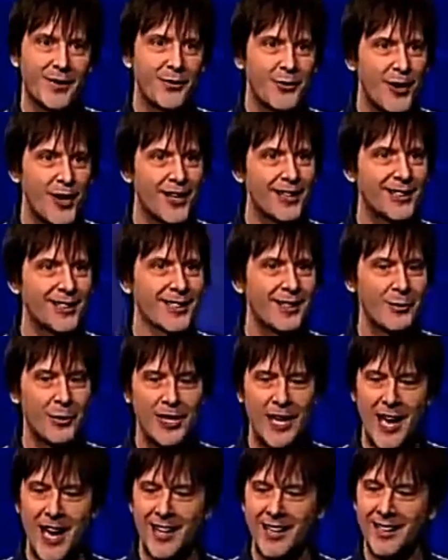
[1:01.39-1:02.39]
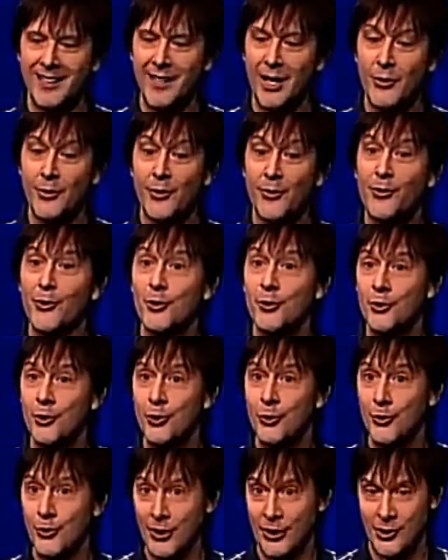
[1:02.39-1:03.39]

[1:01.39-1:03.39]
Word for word: And finally, we added a few new